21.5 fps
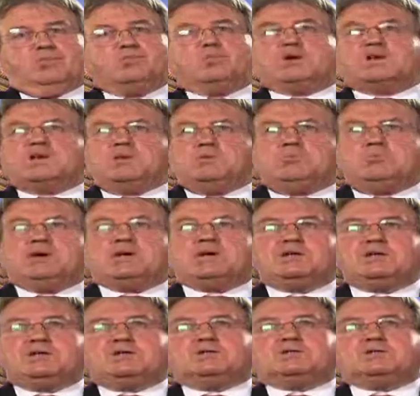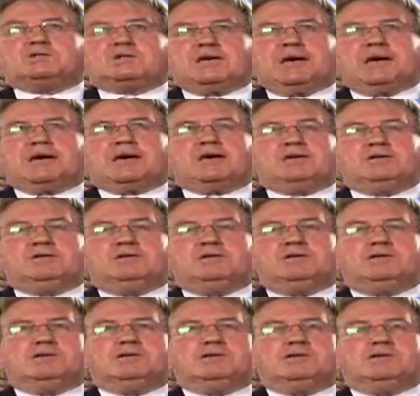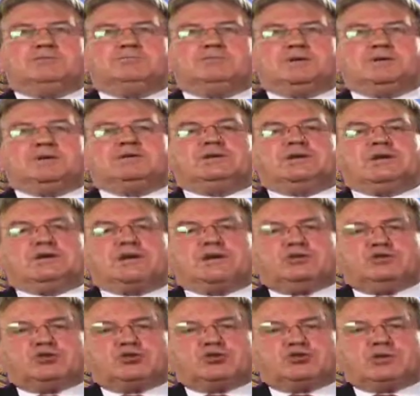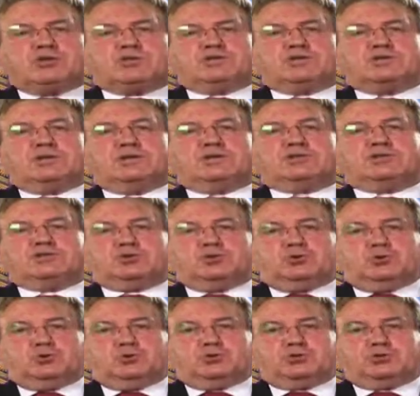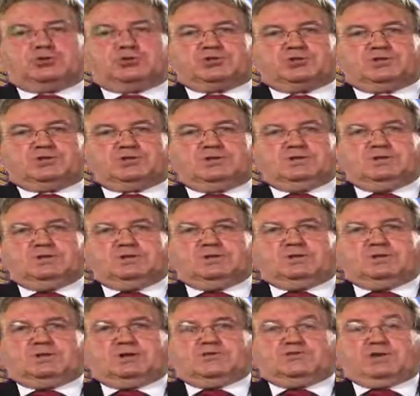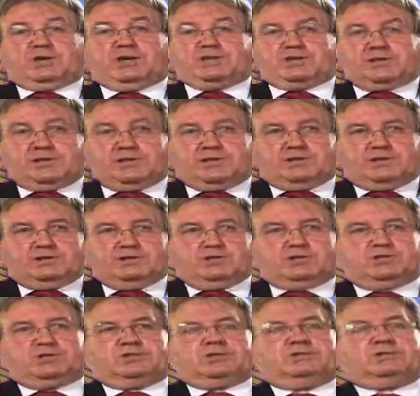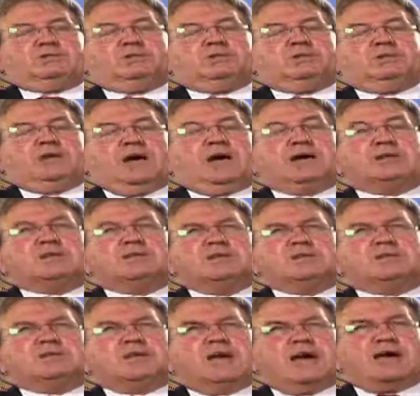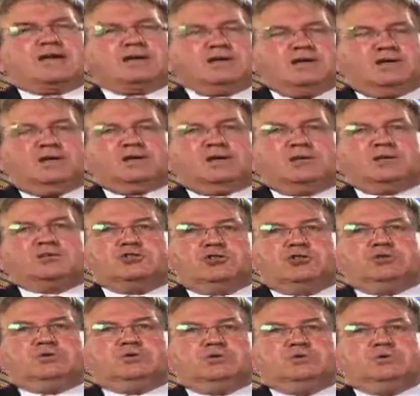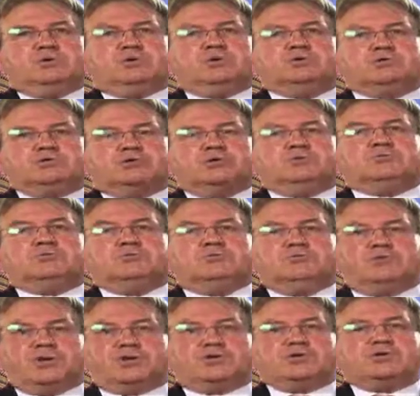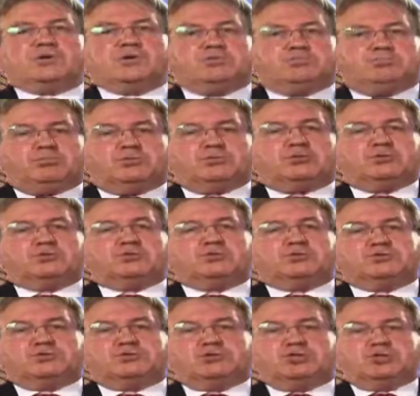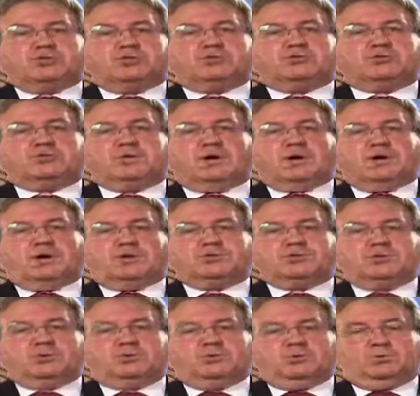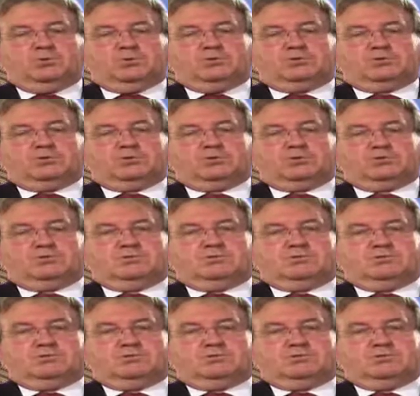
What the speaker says: Wikipedia can be an interesting source of ideas, and it can lead you to very important journal articles.